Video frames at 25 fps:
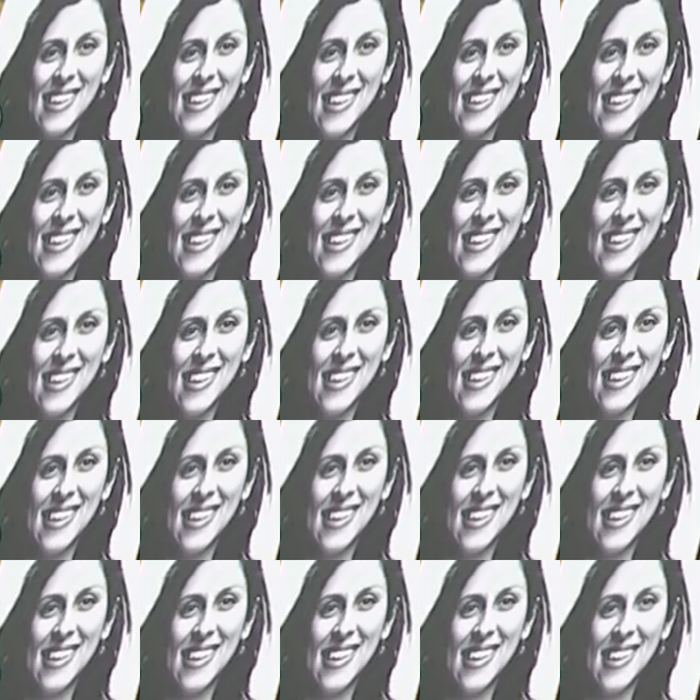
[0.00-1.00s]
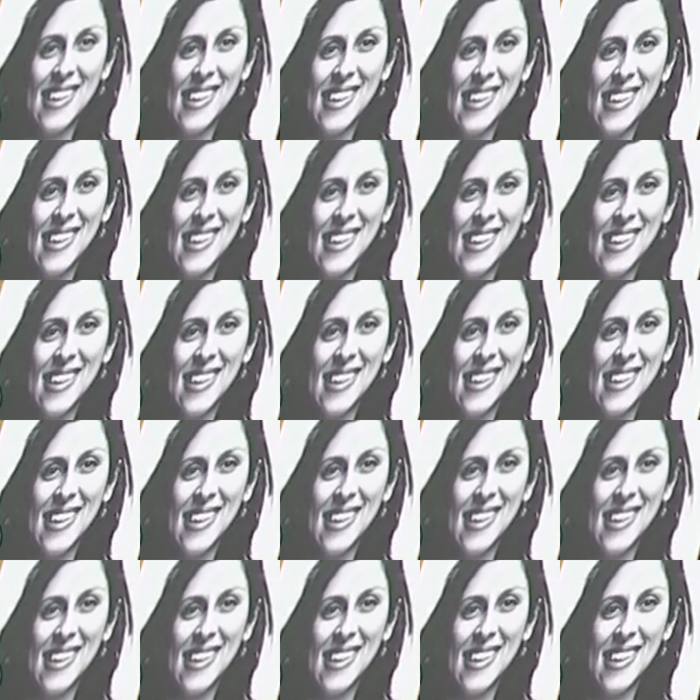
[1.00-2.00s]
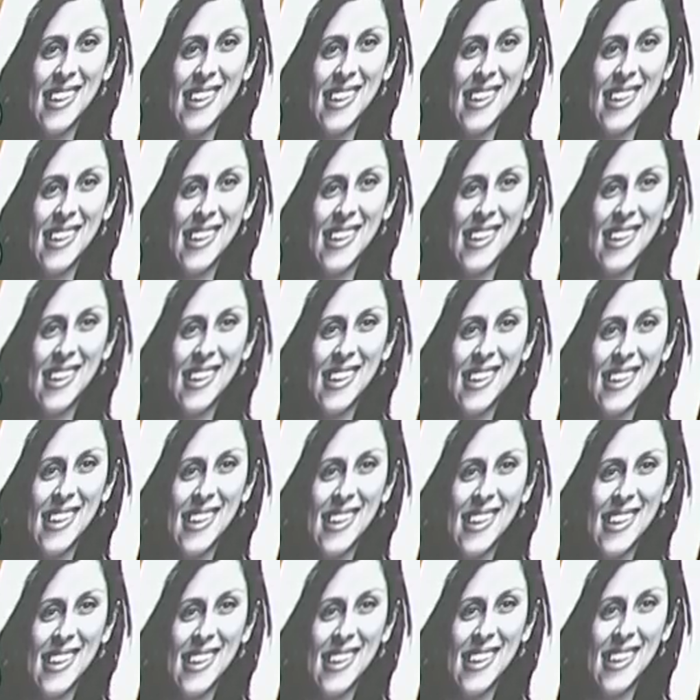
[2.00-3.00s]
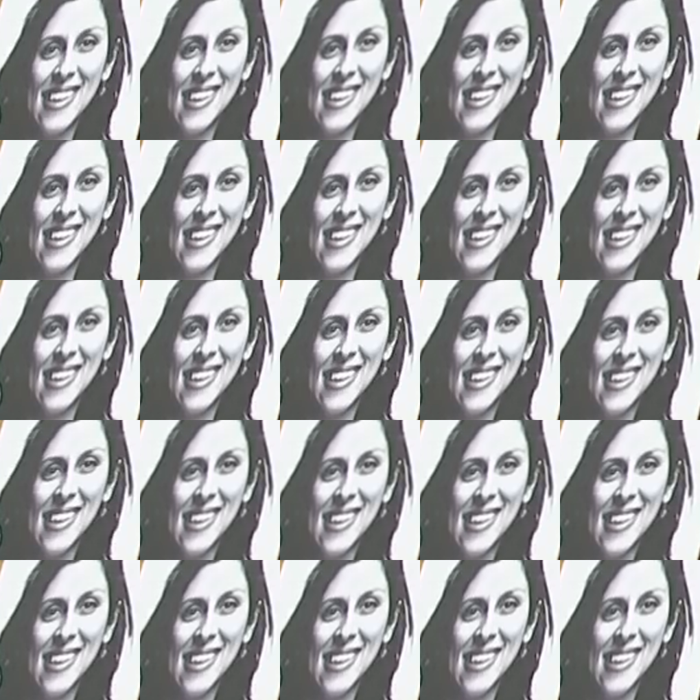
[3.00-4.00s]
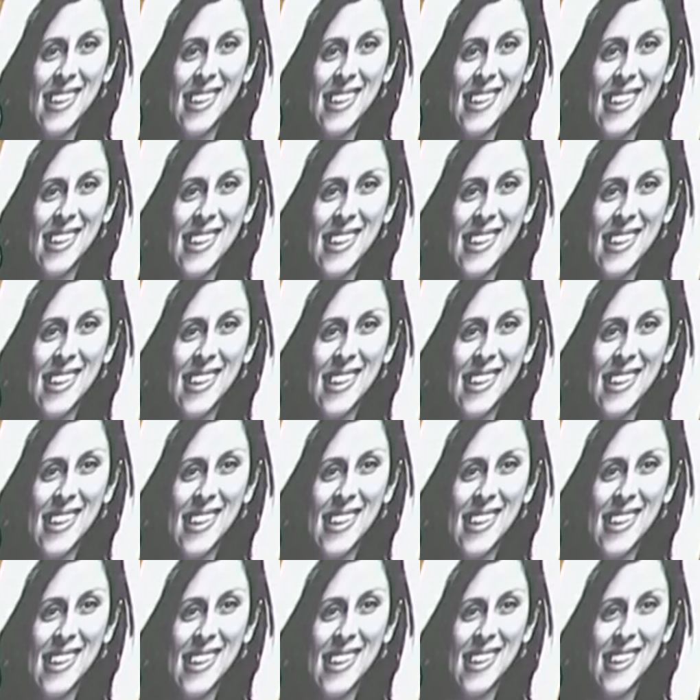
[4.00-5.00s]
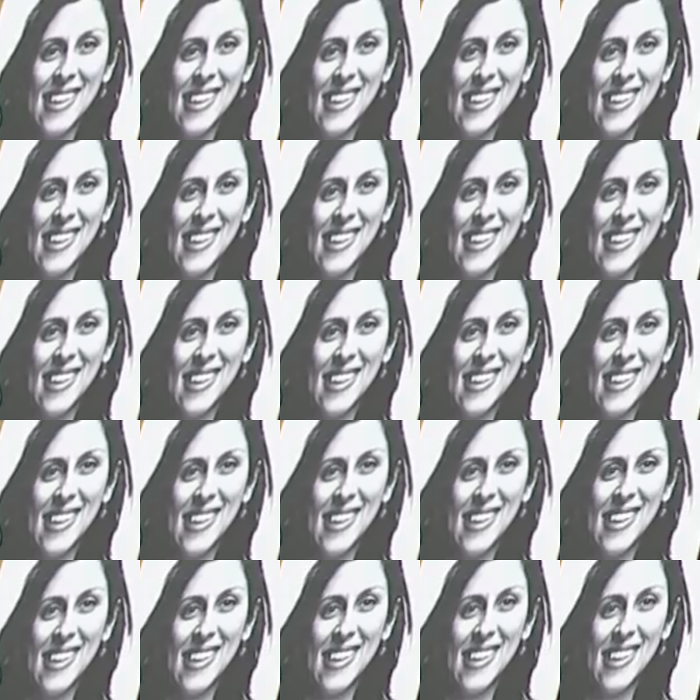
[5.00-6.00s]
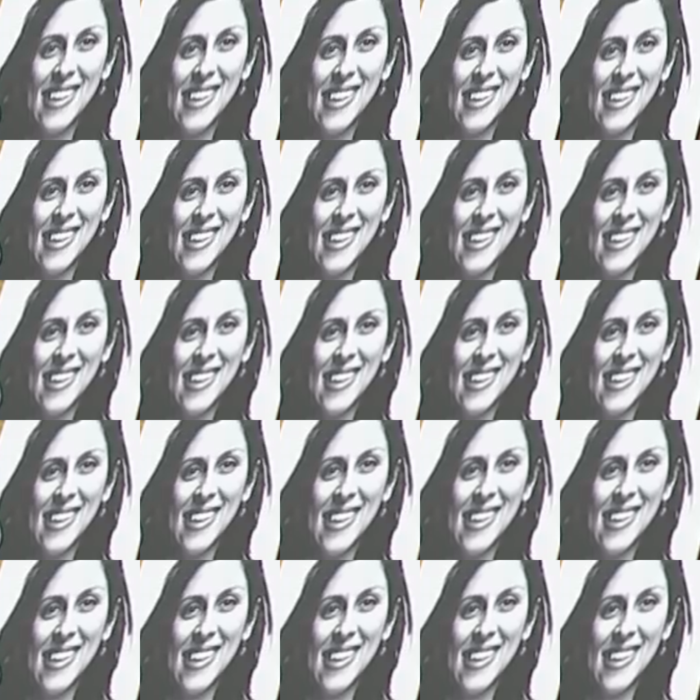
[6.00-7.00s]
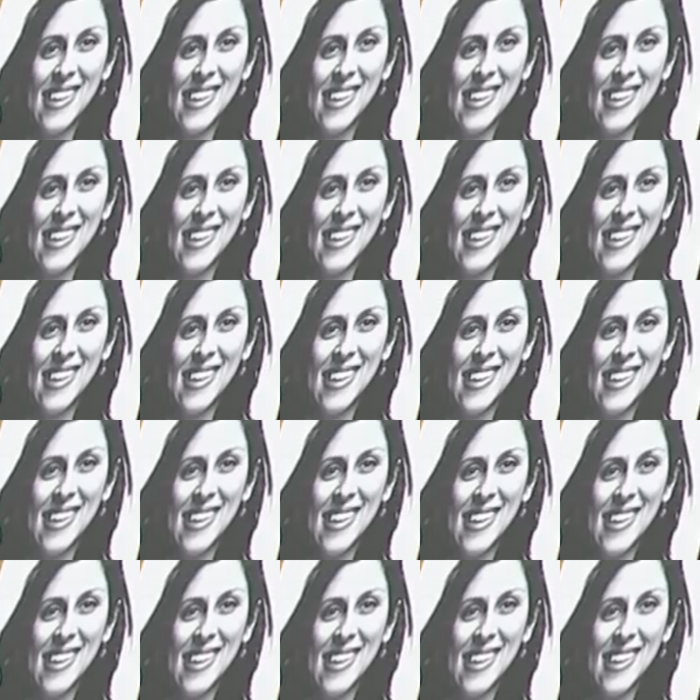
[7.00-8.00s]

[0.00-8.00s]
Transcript: No words are spoken by the person on screen.